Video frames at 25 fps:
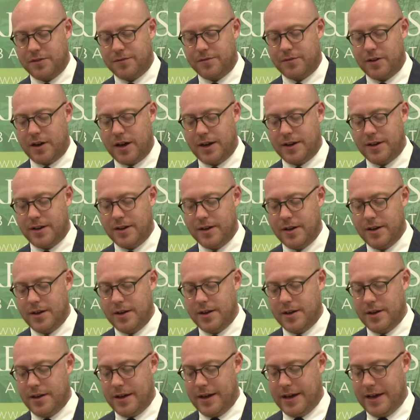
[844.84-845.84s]
to find
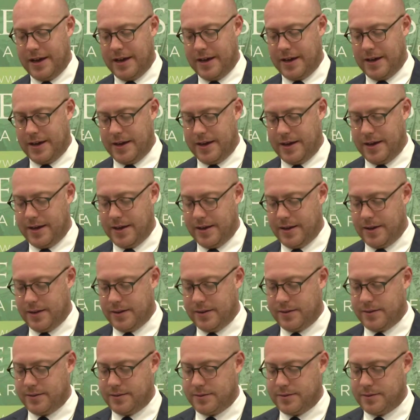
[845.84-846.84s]

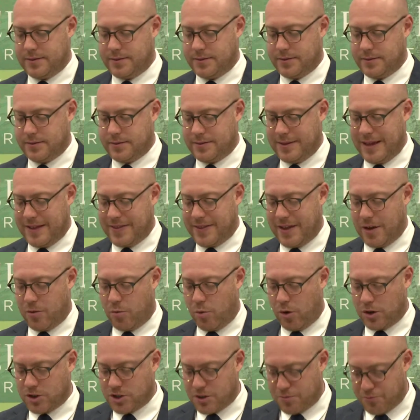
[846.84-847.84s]
that there
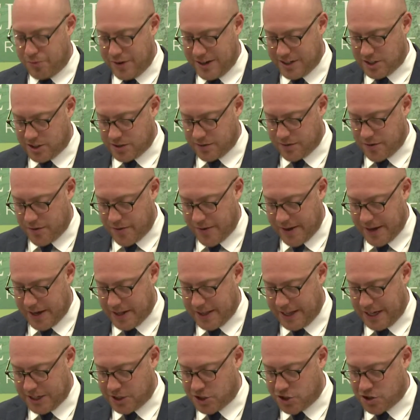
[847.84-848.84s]
was a breach of the
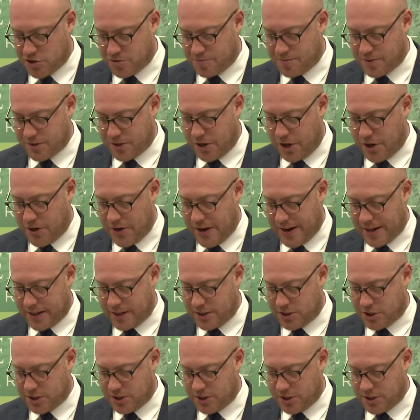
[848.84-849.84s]
regulations but no
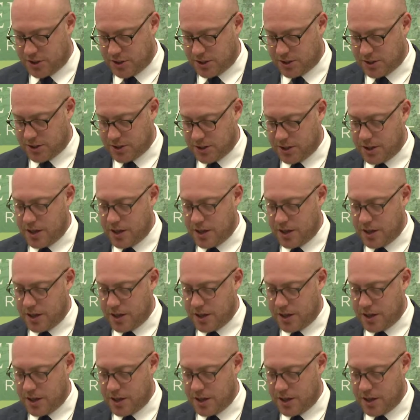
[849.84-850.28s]
negligence.